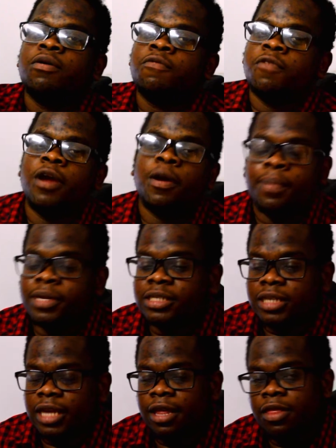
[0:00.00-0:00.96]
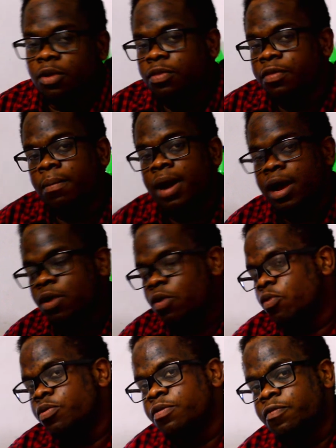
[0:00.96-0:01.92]
fingerprint either on the back or
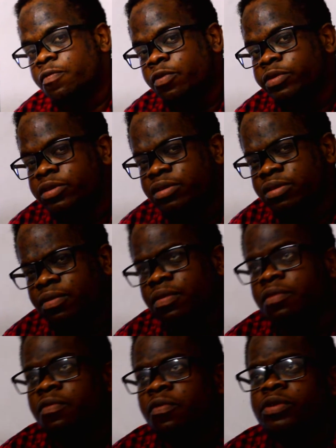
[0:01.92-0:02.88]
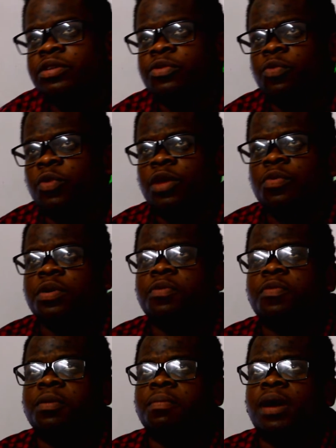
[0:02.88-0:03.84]
on the front. On the front is way
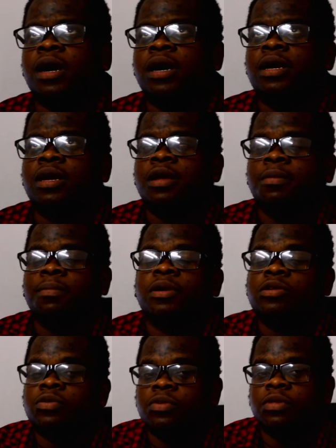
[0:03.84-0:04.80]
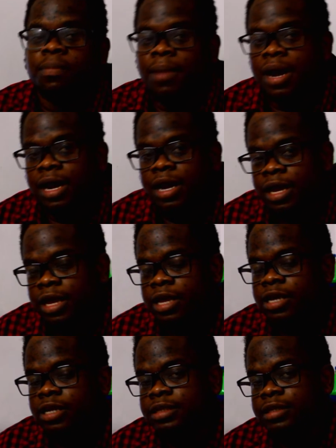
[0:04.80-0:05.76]
back, but on the back
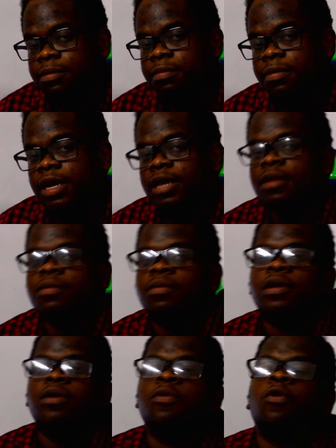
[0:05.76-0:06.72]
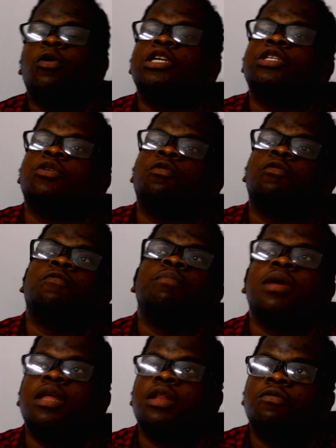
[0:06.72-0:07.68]
is the main location of
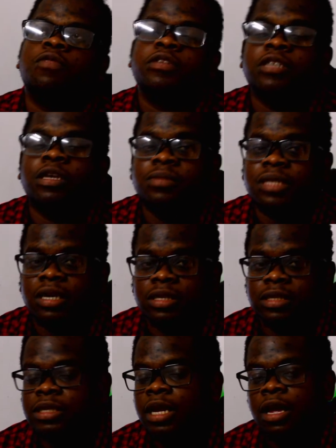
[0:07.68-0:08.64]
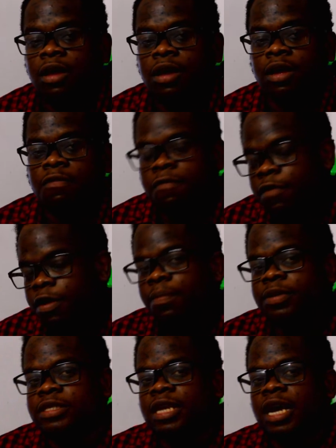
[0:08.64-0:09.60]
many of the Samsung's
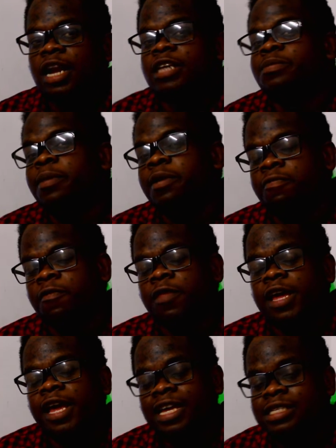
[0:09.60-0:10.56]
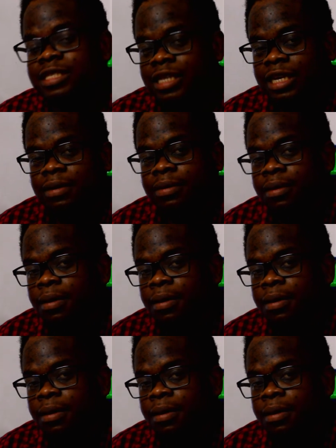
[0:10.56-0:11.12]
fingerprint scanners. But for the S10